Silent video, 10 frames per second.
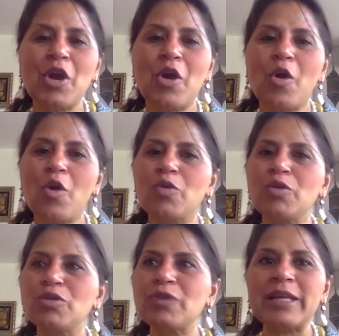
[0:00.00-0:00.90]
or
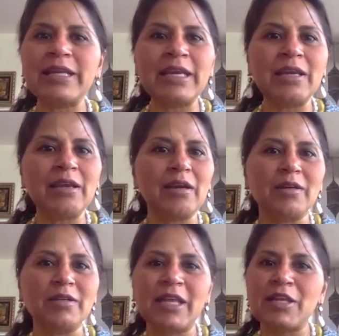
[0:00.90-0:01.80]
couldn't really,
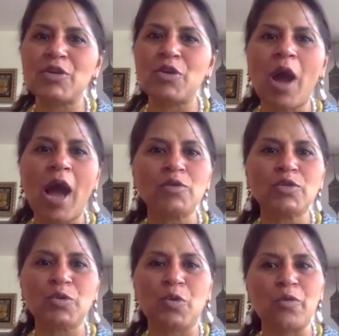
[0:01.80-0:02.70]
uh, they didn't know how
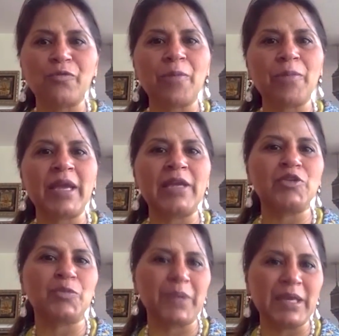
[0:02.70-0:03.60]
to go from A
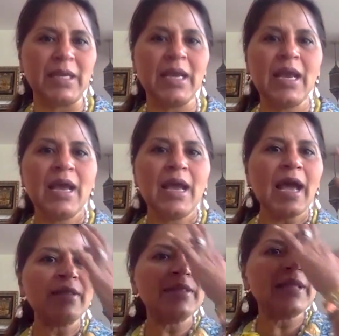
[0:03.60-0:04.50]
to B. And